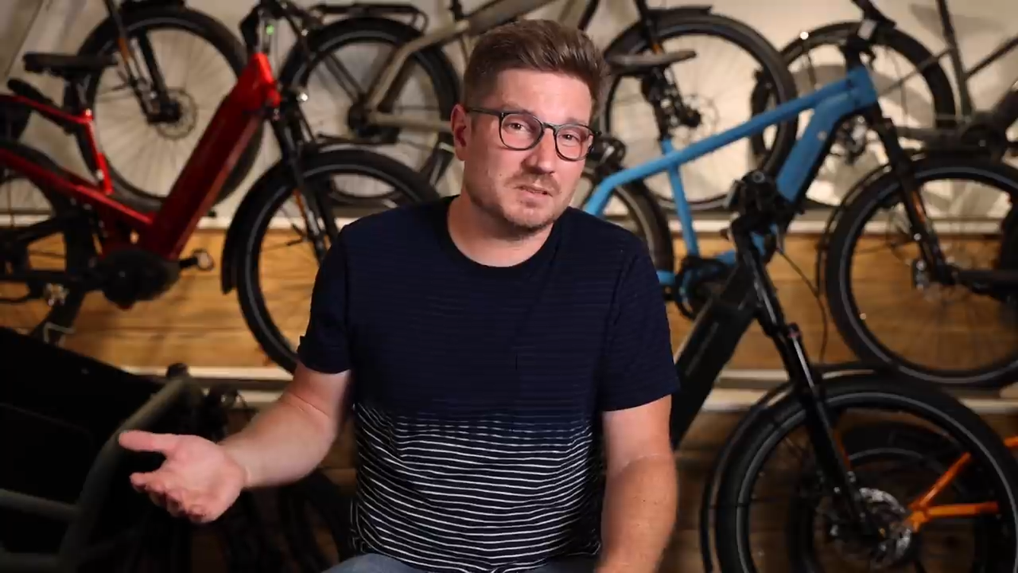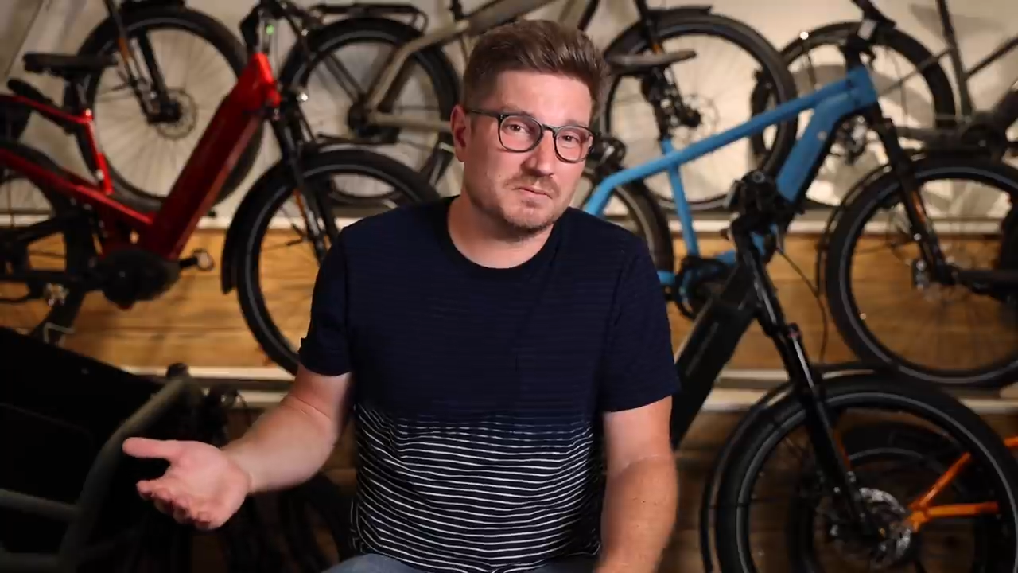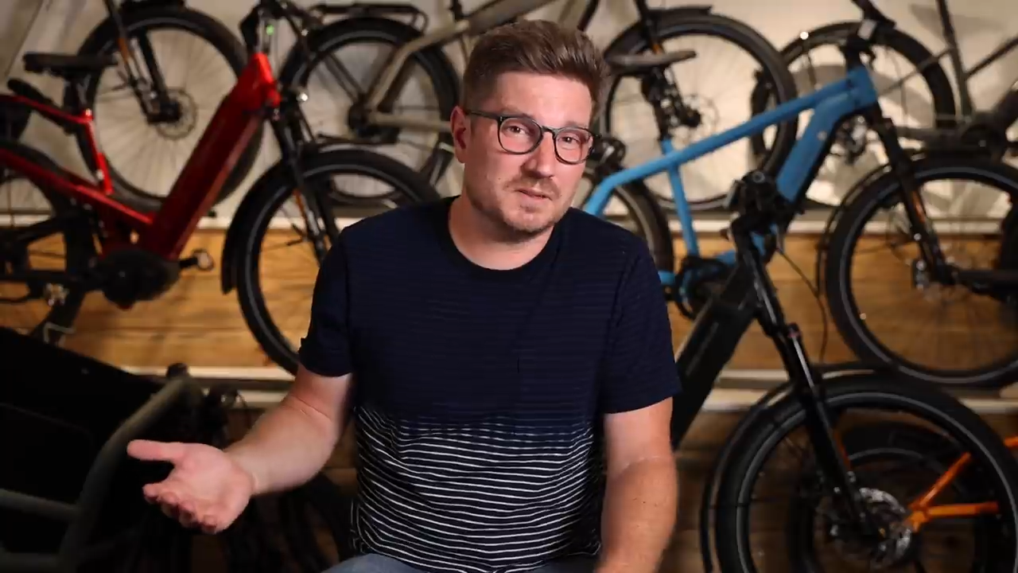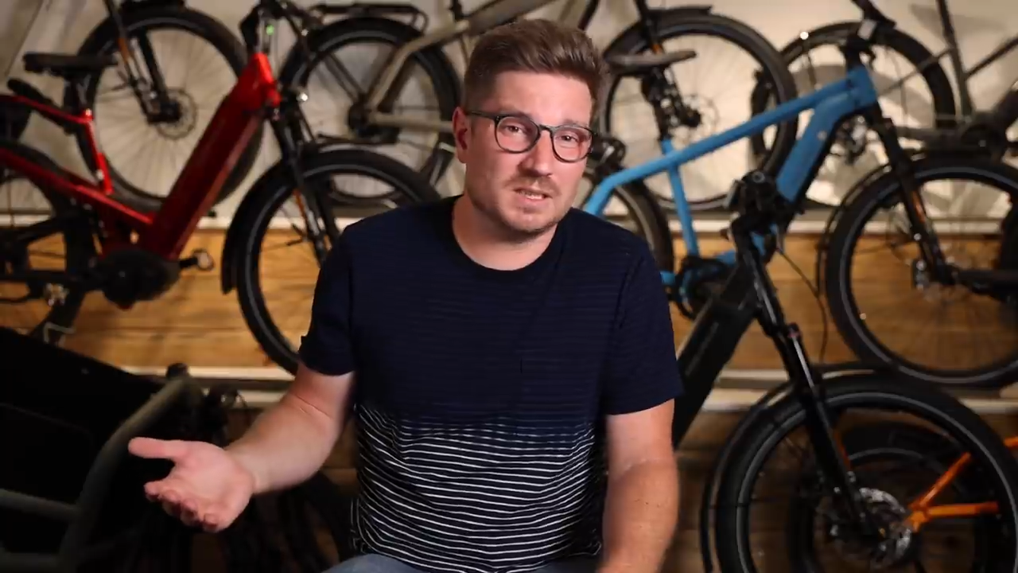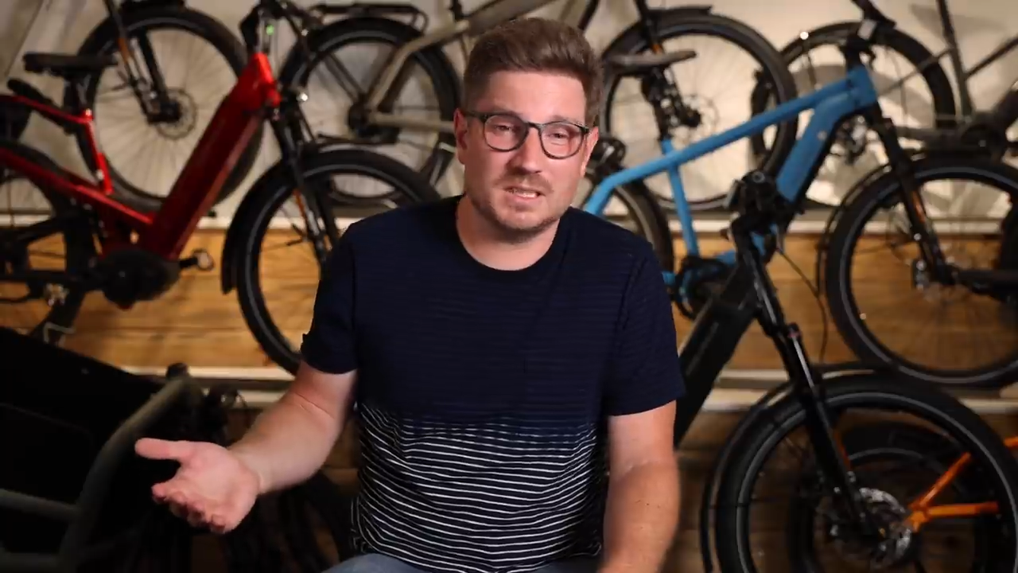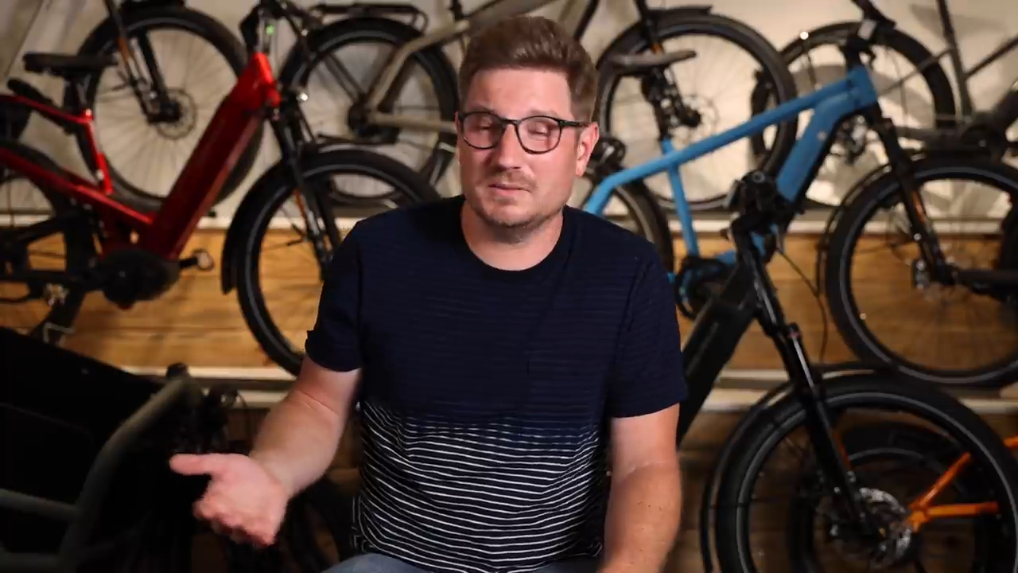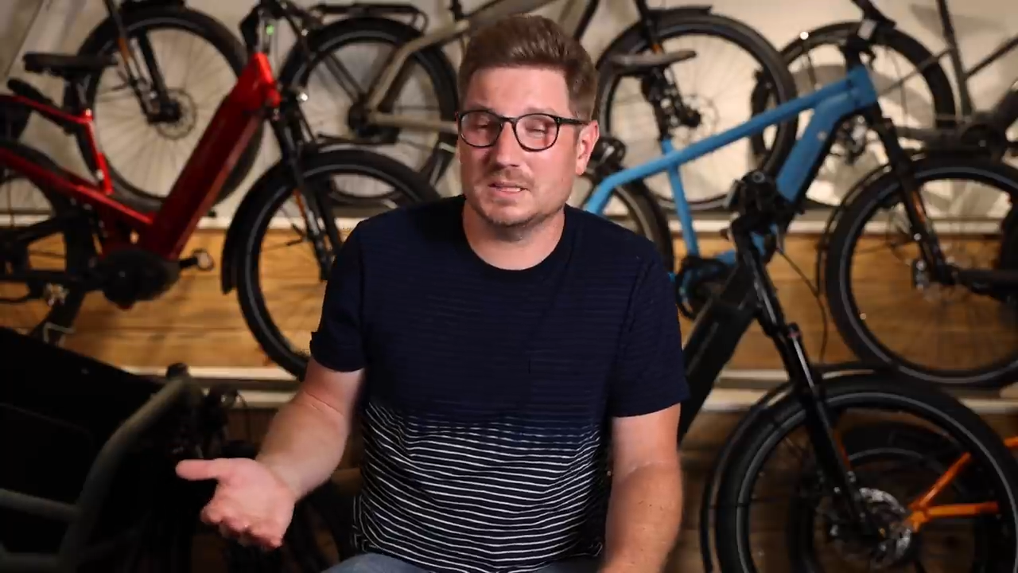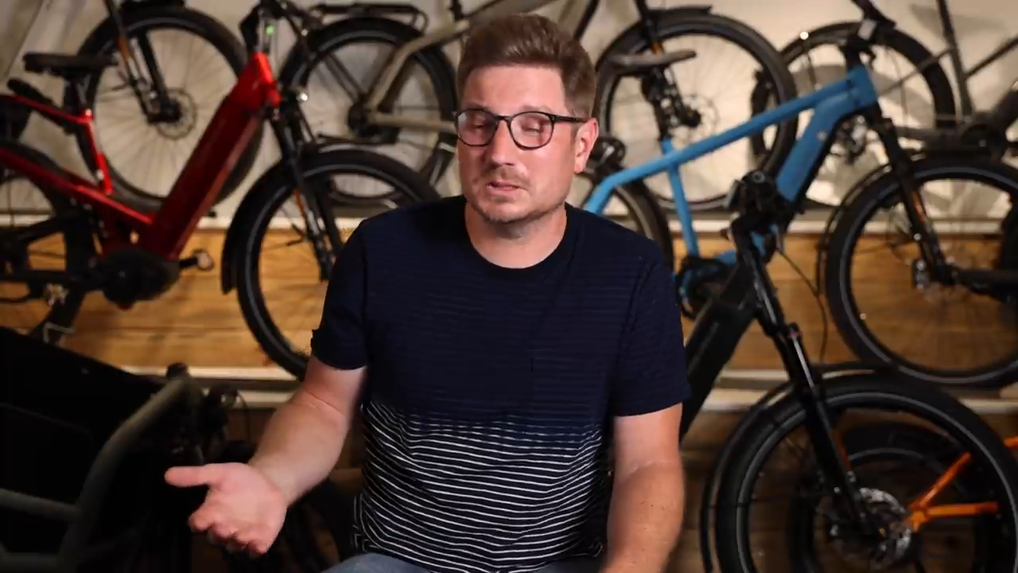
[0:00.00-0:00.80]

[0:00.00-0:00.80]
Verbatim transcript: could fit even a